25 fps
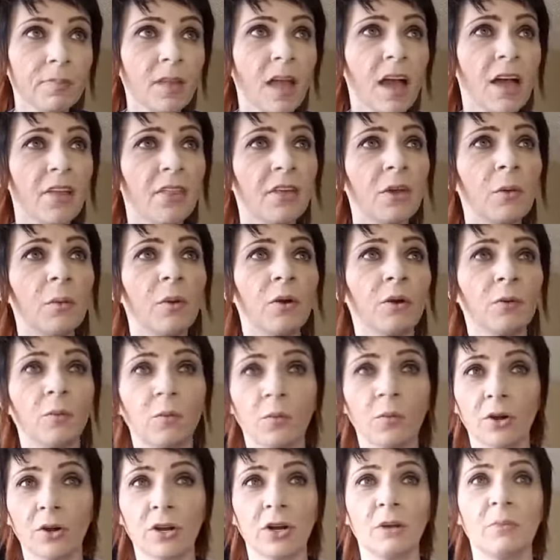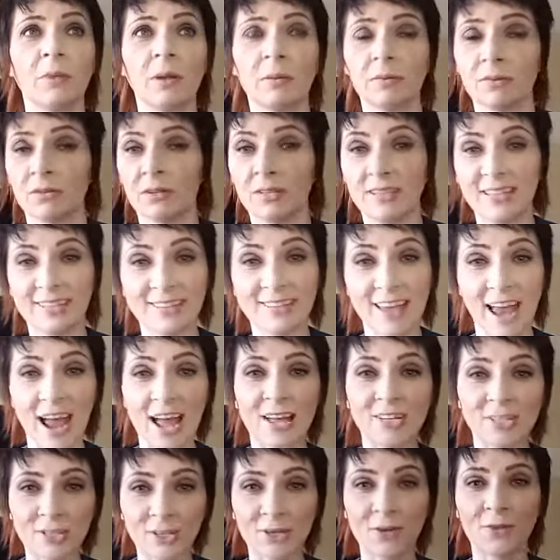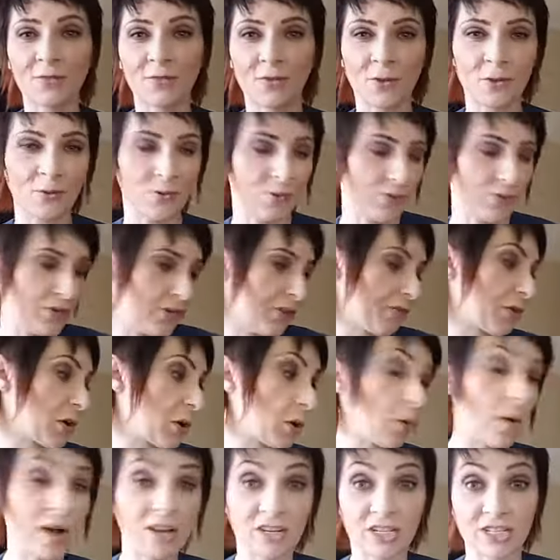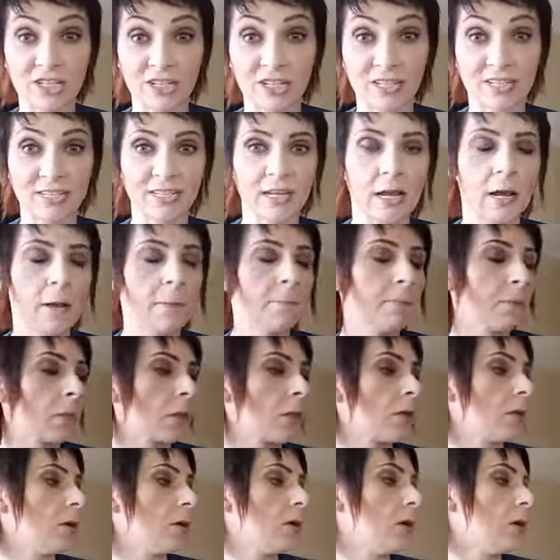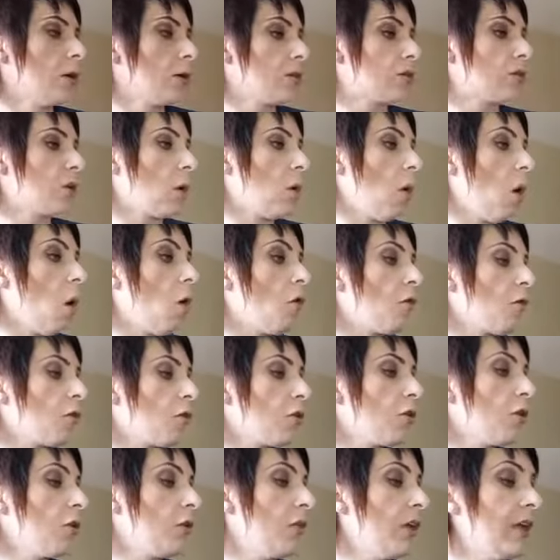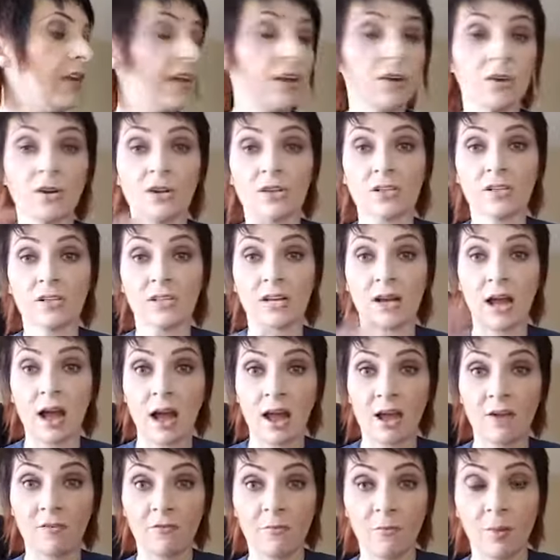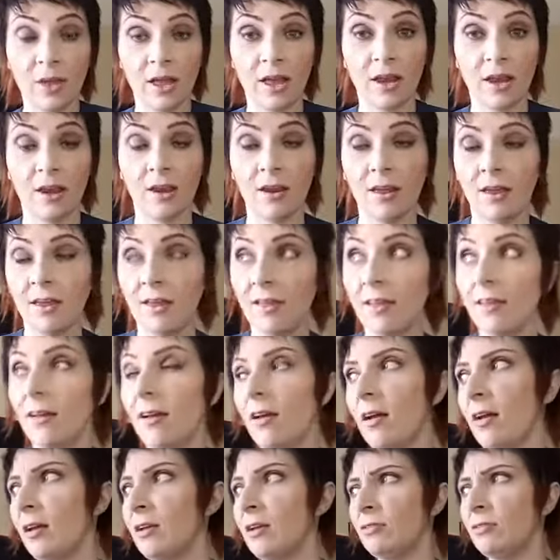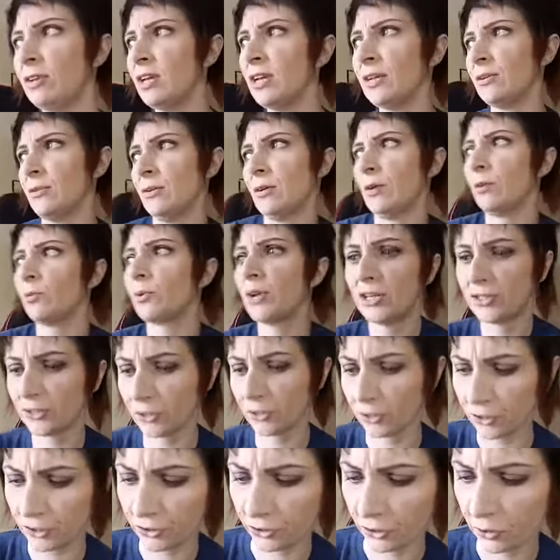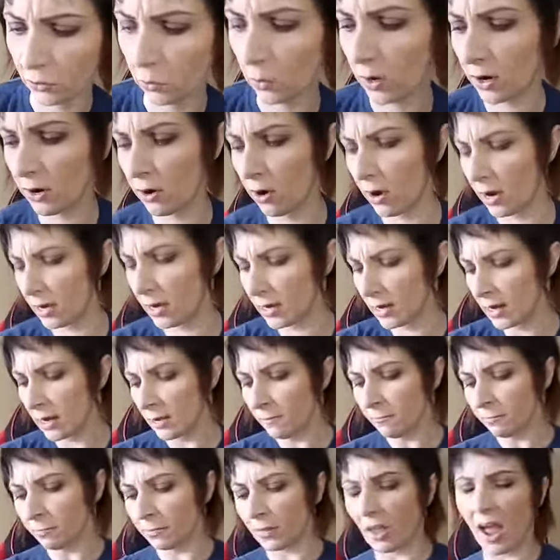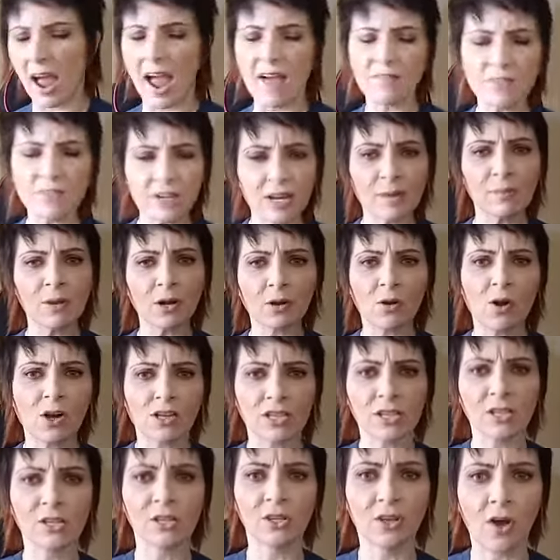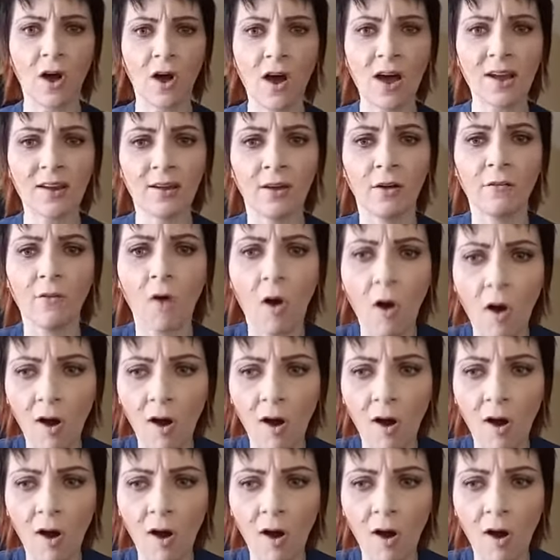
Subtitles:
I think we're going to be able to at least answer a few different questions. So over the years that I've been a researcher and whatnot, I haven't come across a lot of